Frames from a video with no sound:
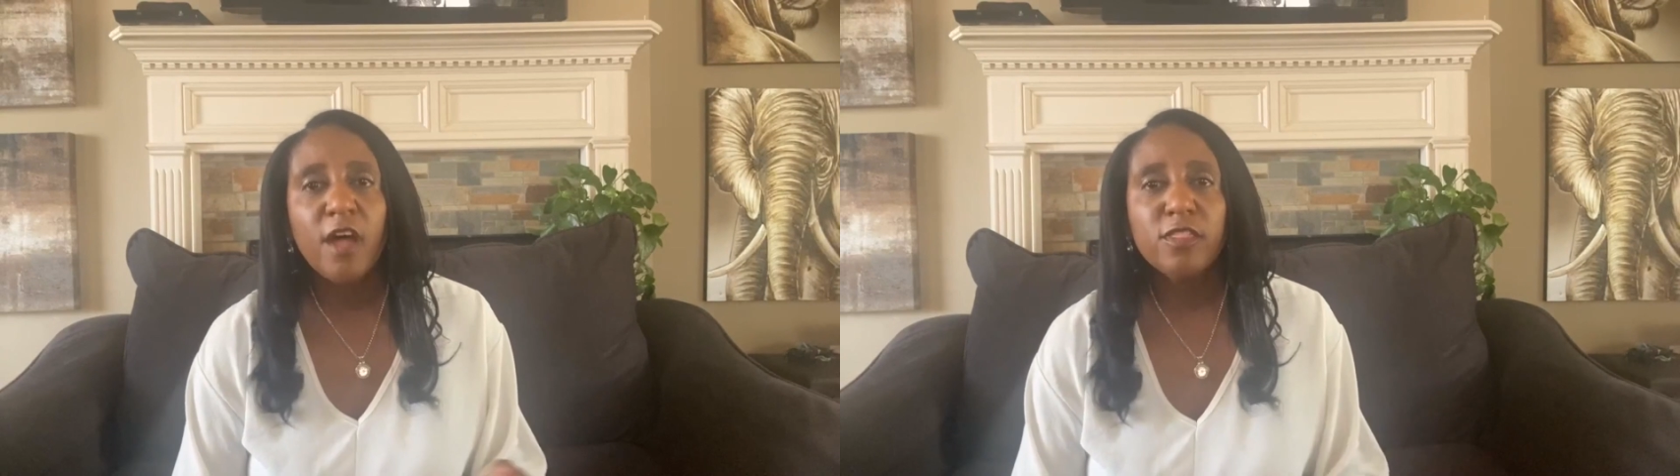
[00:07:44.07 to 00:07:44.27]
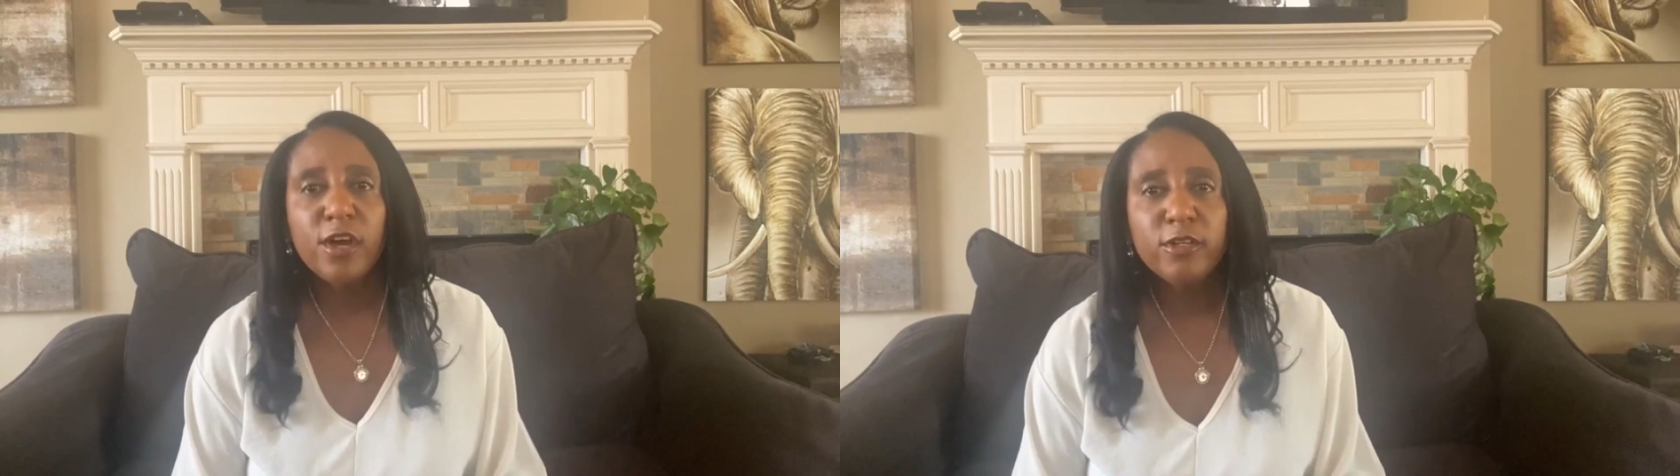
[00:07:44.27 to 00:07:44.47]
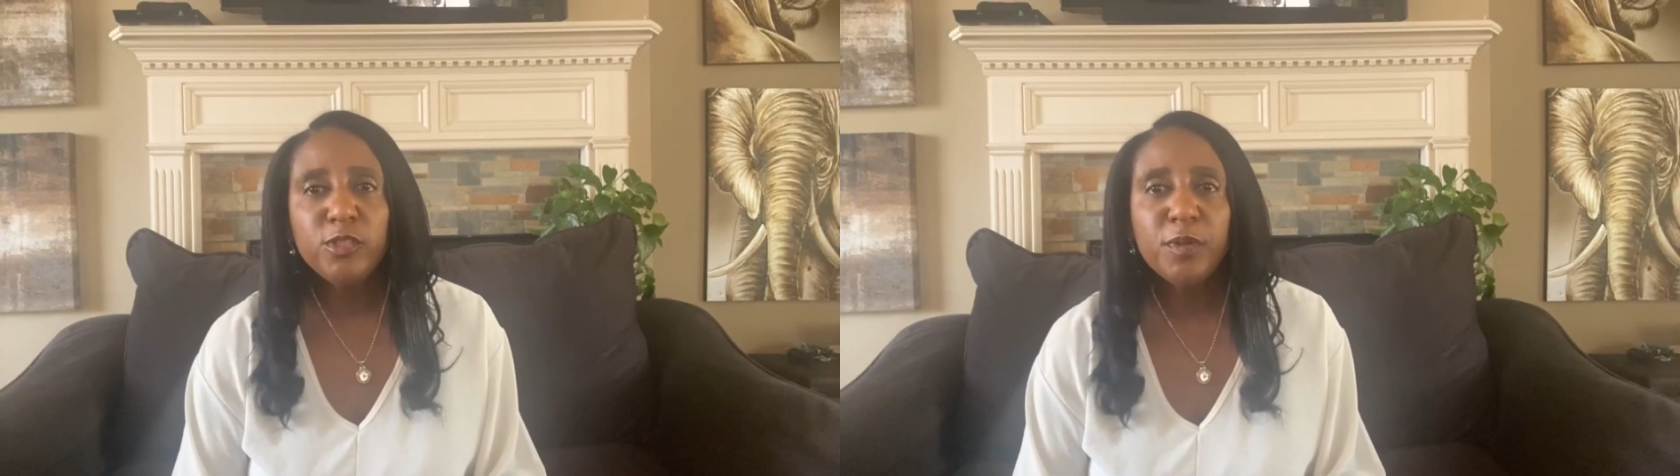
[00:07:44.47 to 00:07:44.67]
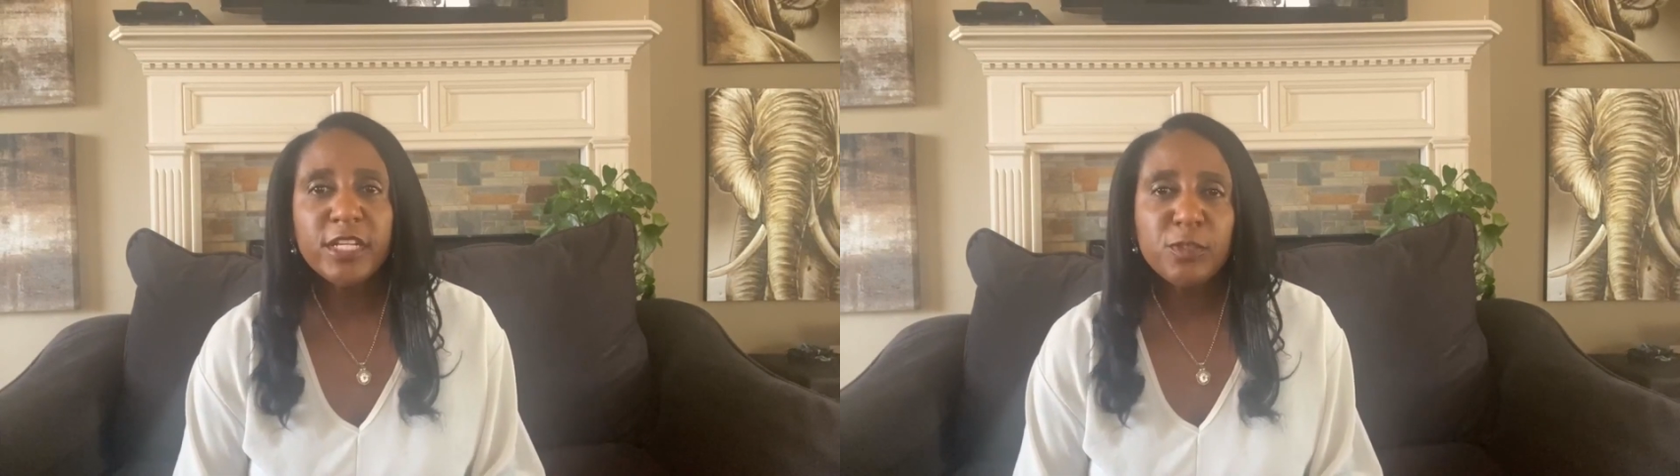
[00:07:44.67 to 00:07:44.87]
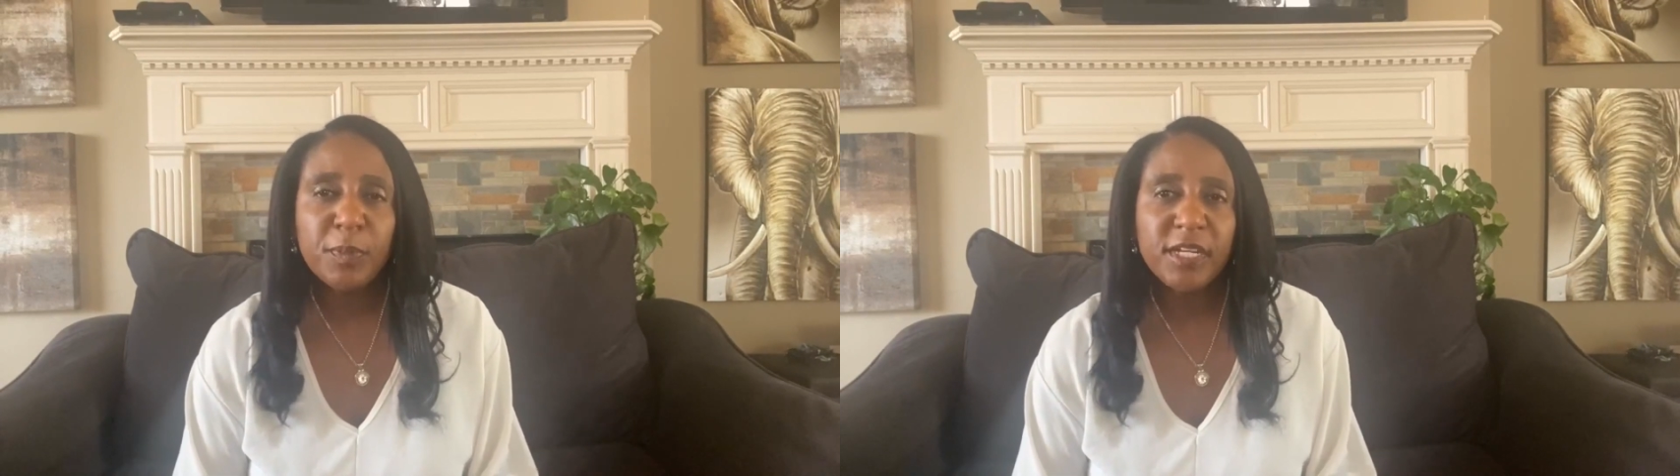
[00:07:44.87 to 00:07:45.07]
Those who
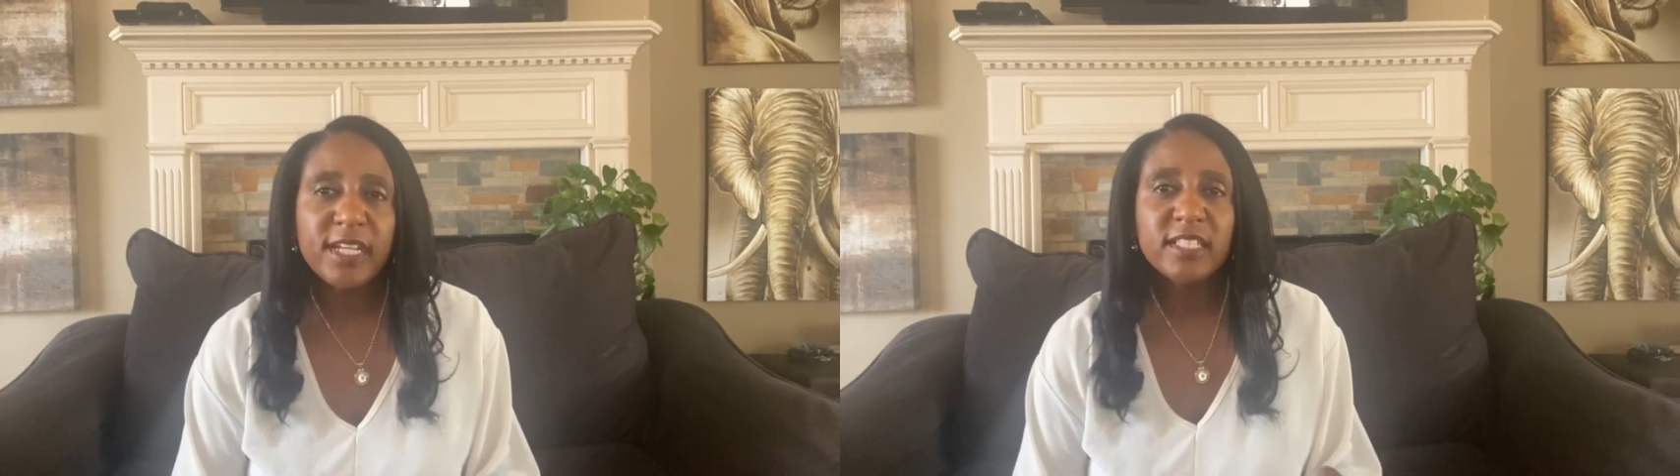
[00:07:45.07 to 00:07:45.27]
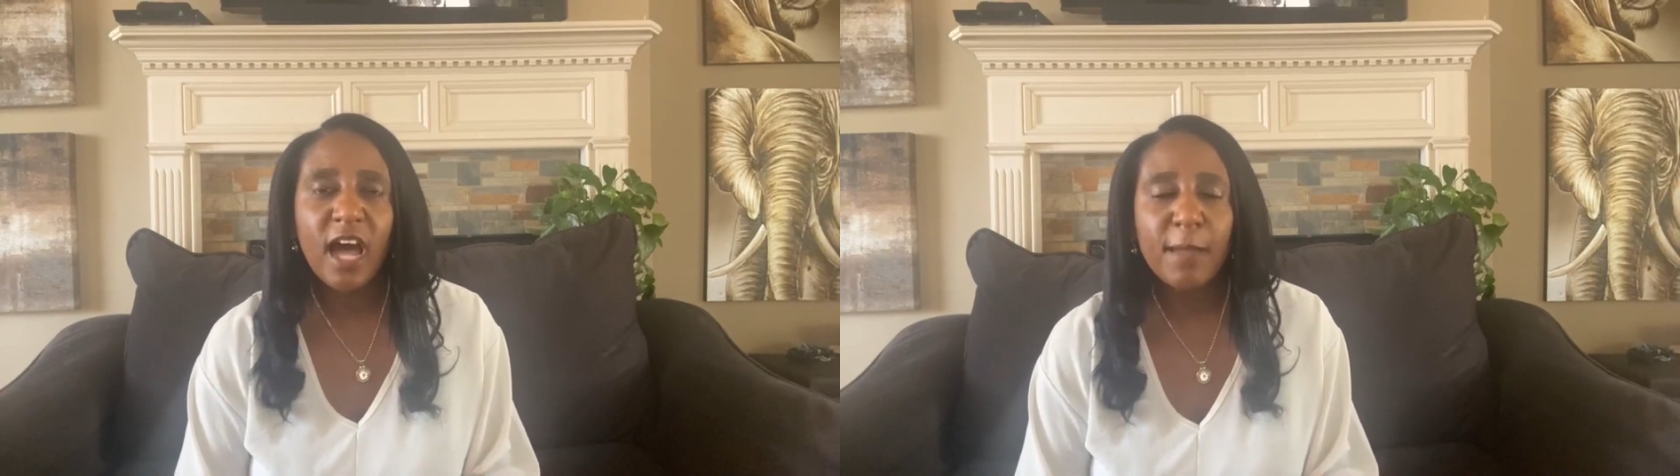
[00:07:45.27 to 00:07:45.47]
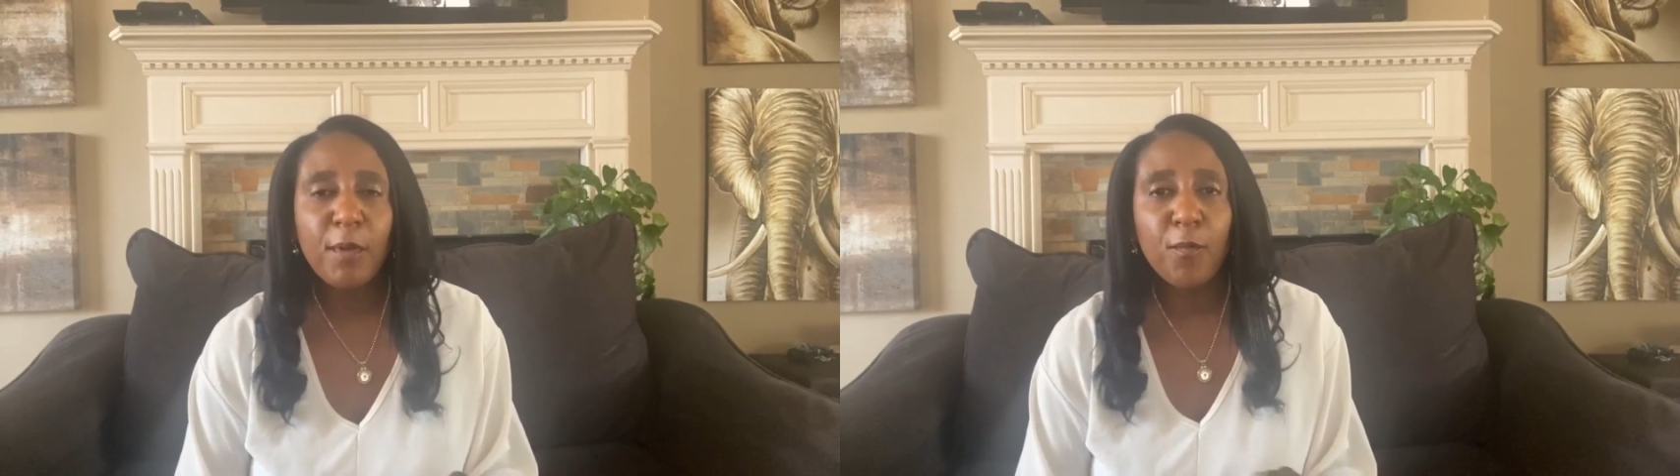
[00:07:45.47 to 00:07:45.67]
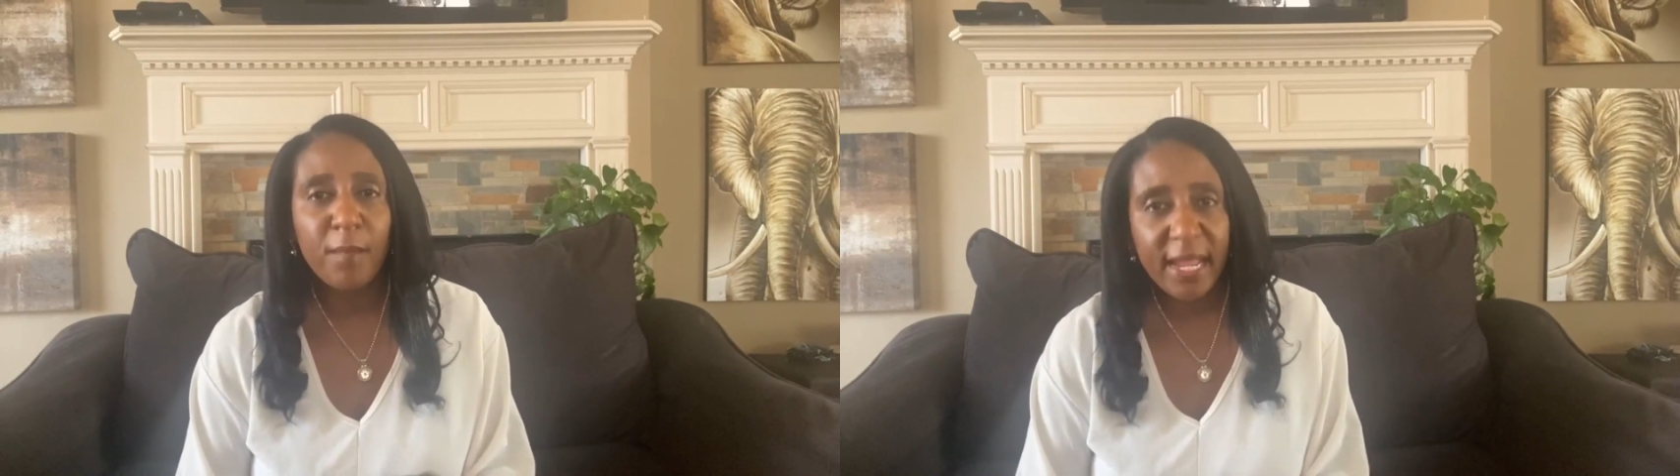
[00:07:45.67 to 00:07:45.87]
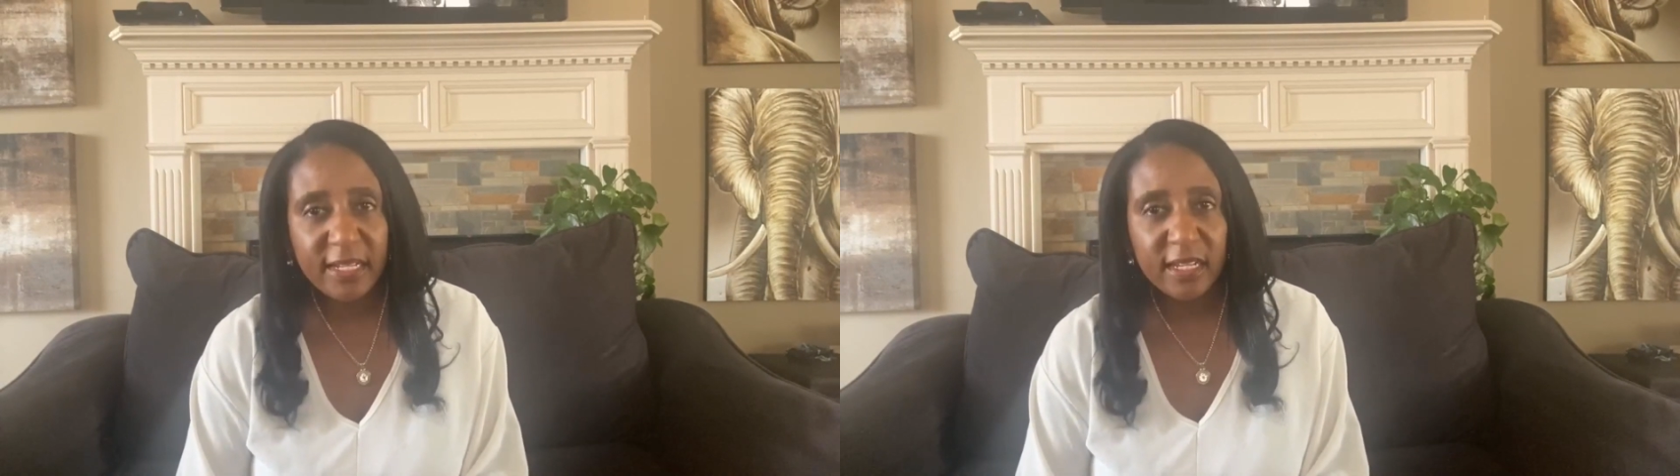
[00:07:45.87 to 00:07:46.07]
experience
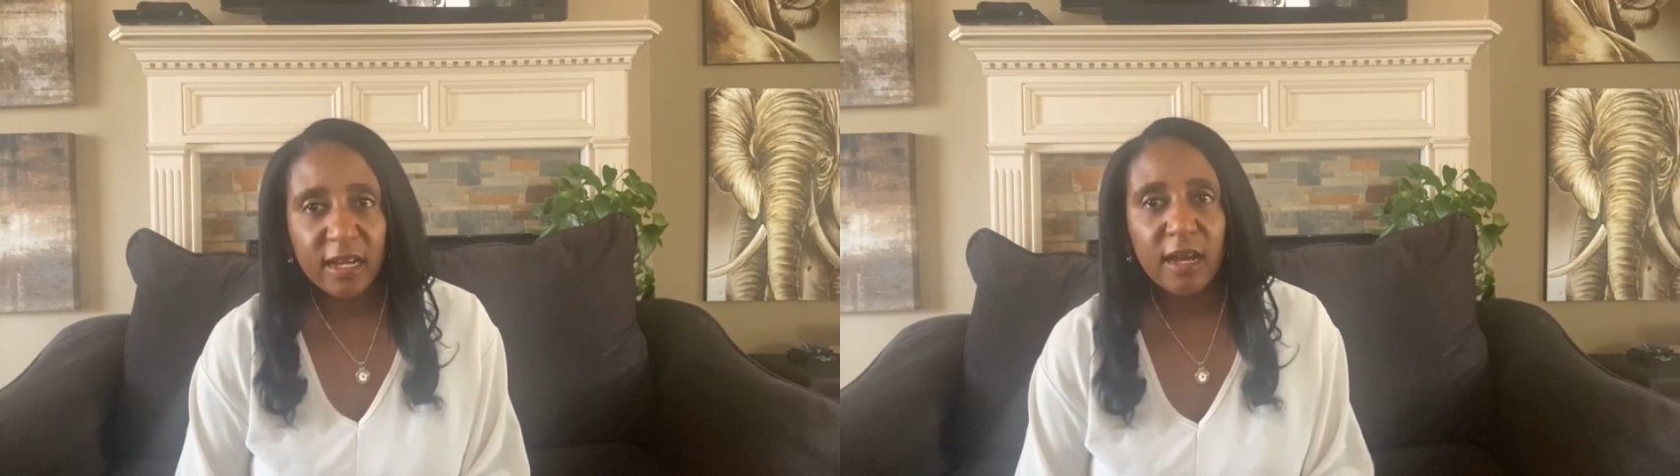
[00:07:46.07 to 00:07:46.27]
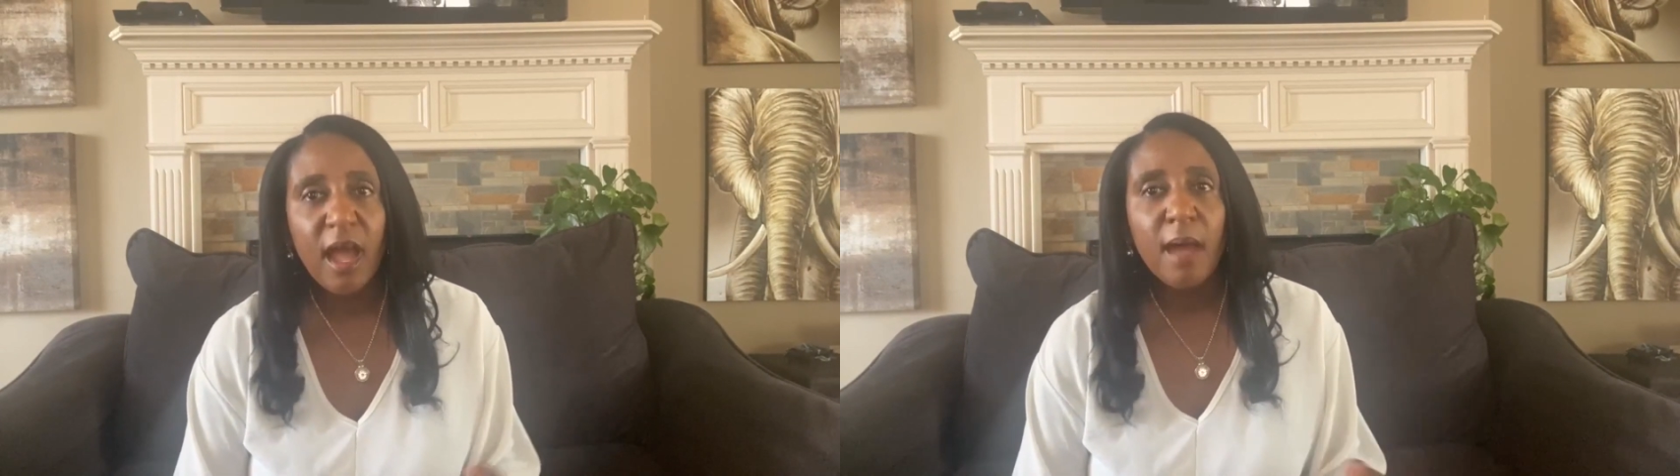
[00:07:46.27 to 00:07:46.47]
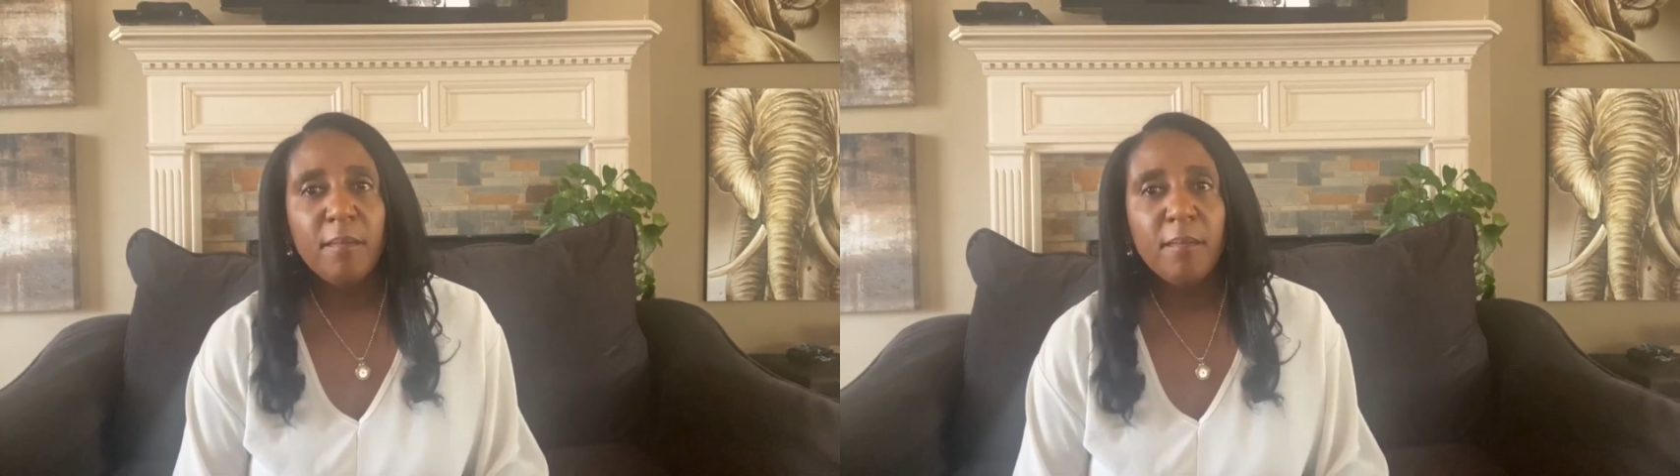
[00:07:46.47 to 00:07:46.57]
hypomania